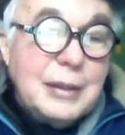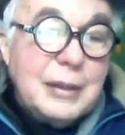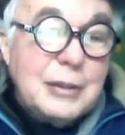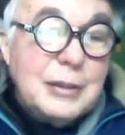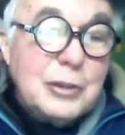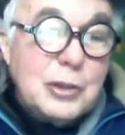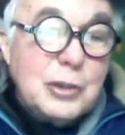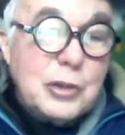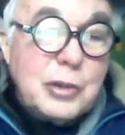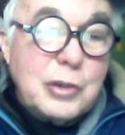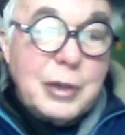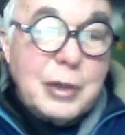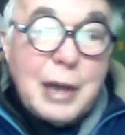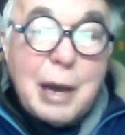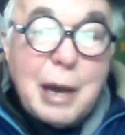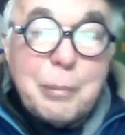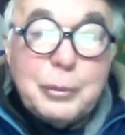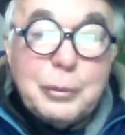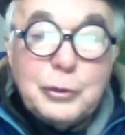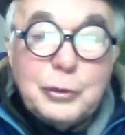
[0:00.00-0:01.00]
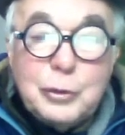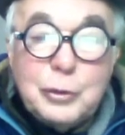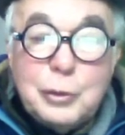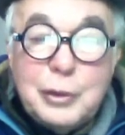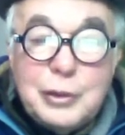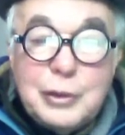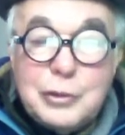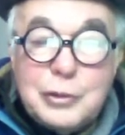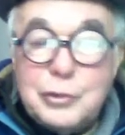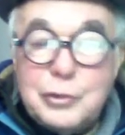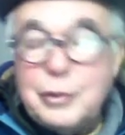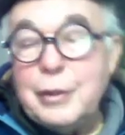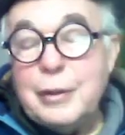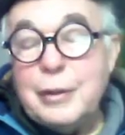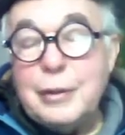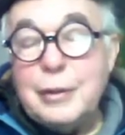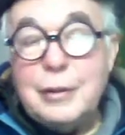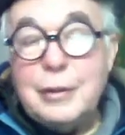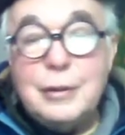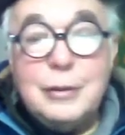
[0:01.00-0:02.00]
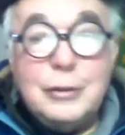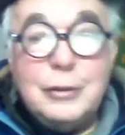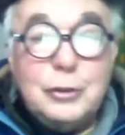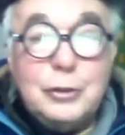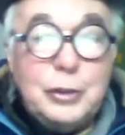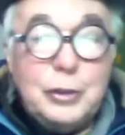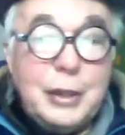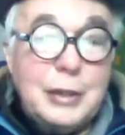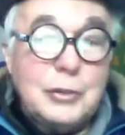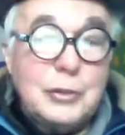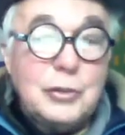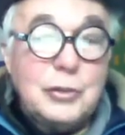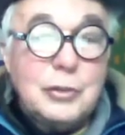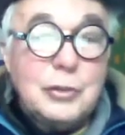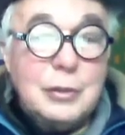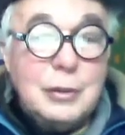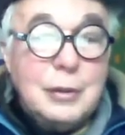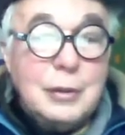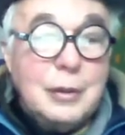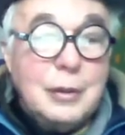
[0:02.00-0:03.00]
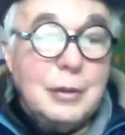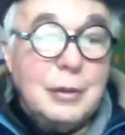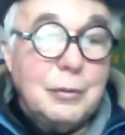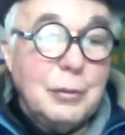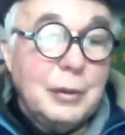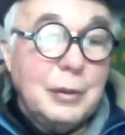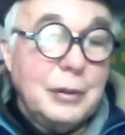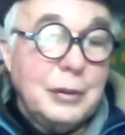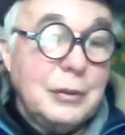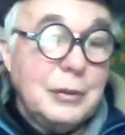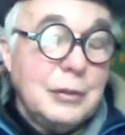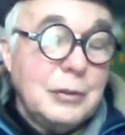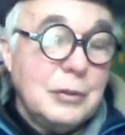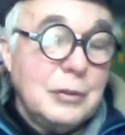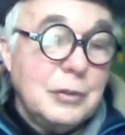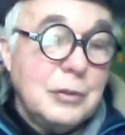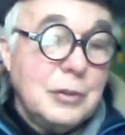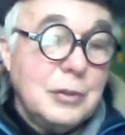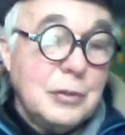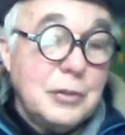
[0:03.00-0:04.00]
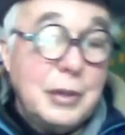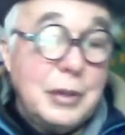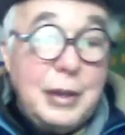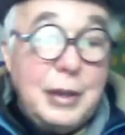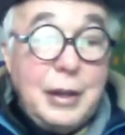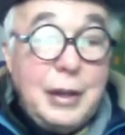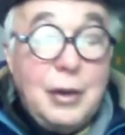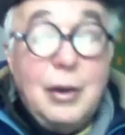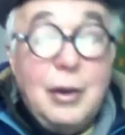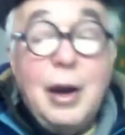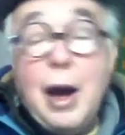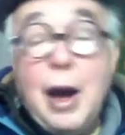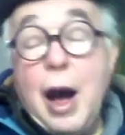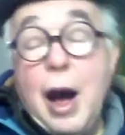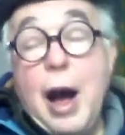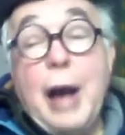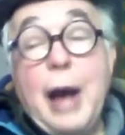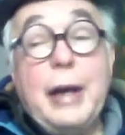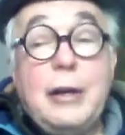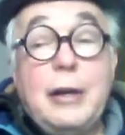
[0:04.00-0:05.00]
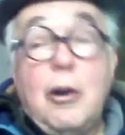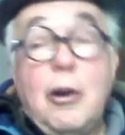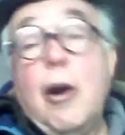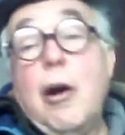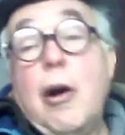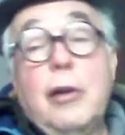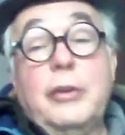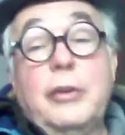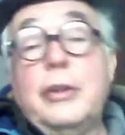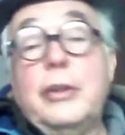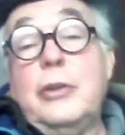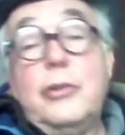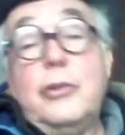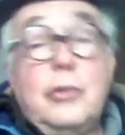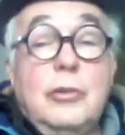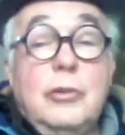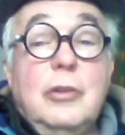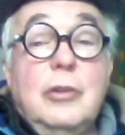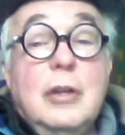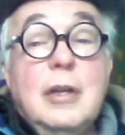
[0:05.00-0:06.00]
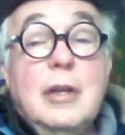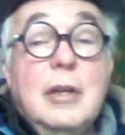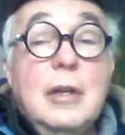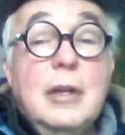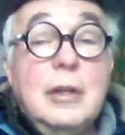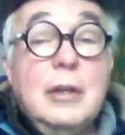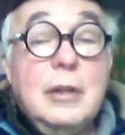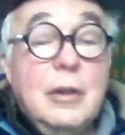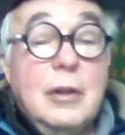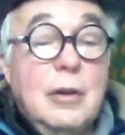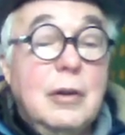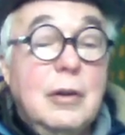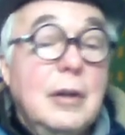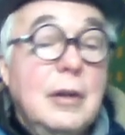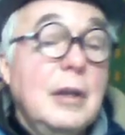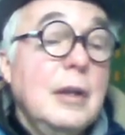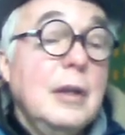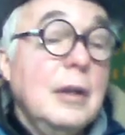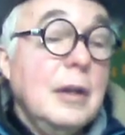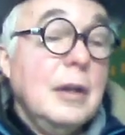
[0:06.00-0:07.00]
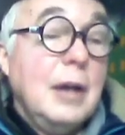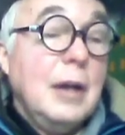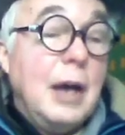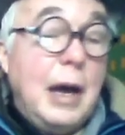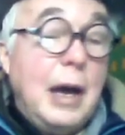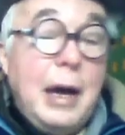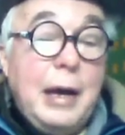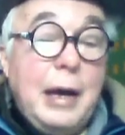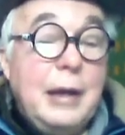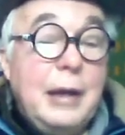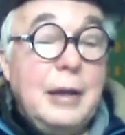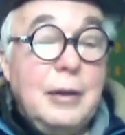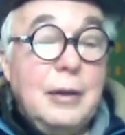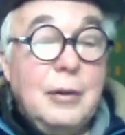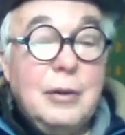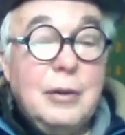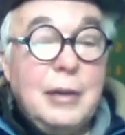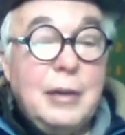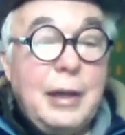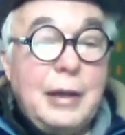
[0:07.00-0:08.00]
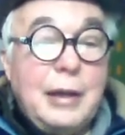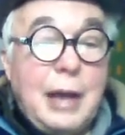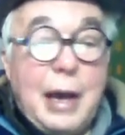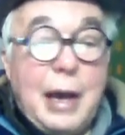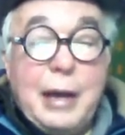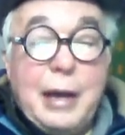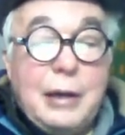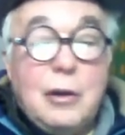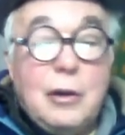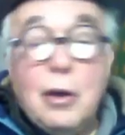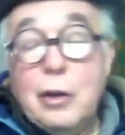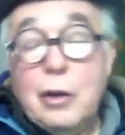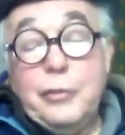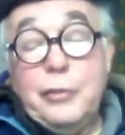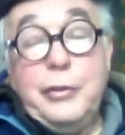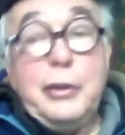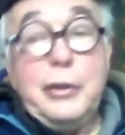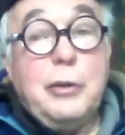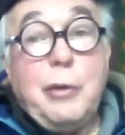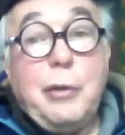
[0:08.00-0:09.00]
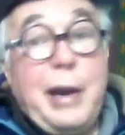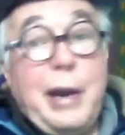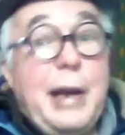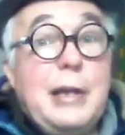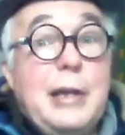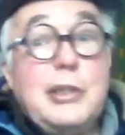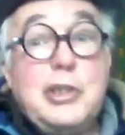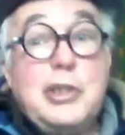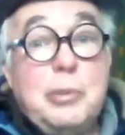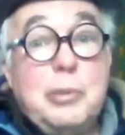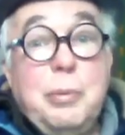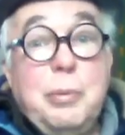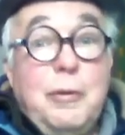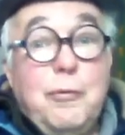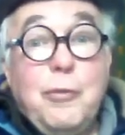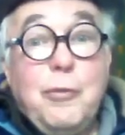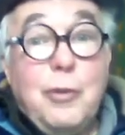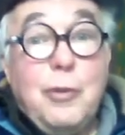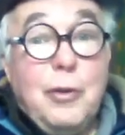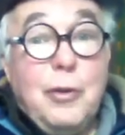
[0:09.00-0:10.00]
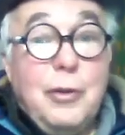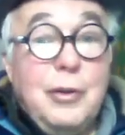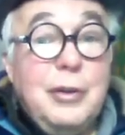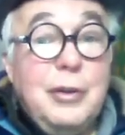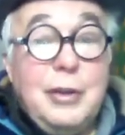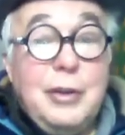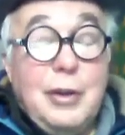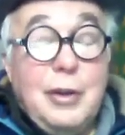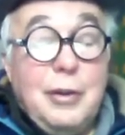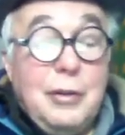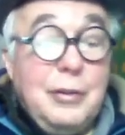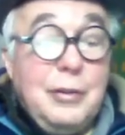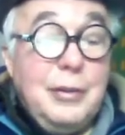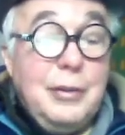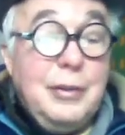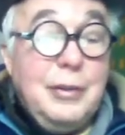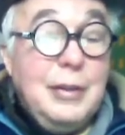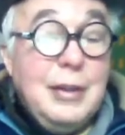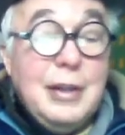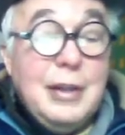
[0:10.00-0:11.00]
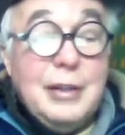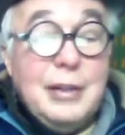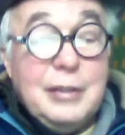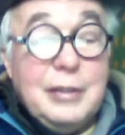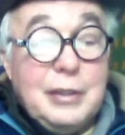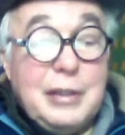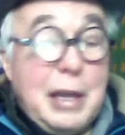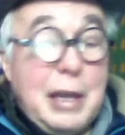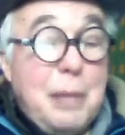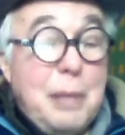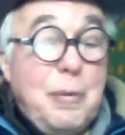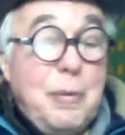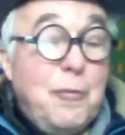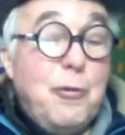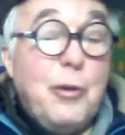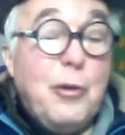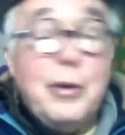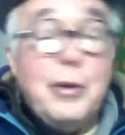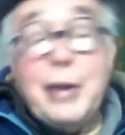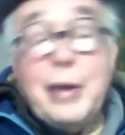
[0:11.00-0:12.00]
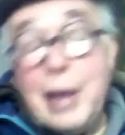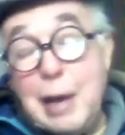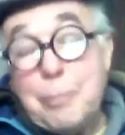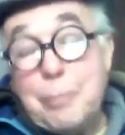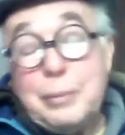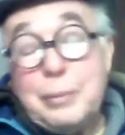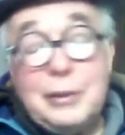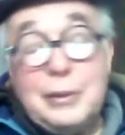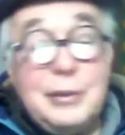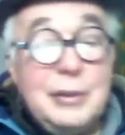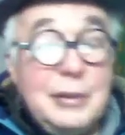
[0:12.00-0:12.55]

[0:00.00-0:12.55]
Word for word: Is just an opportunistic uh, chance, uh, you know, really to to say yeah, I called it, you know, I or like I called the crash before, you know, the, the day before it happened,